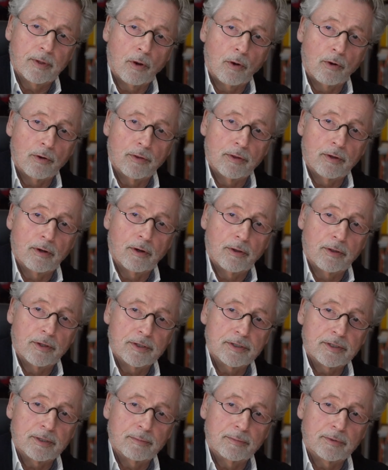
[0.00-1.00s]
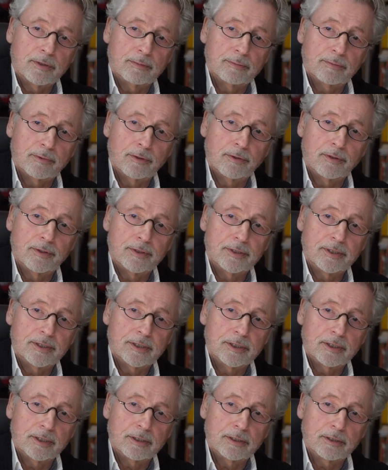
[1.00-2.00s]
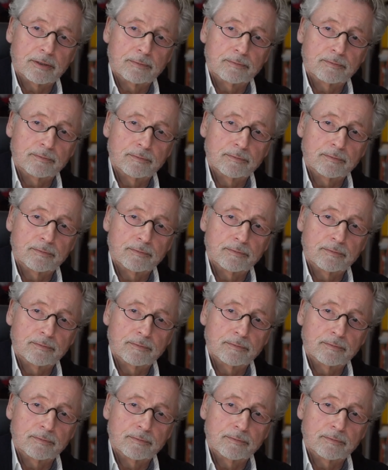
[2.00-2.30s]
or the symptom or the disease.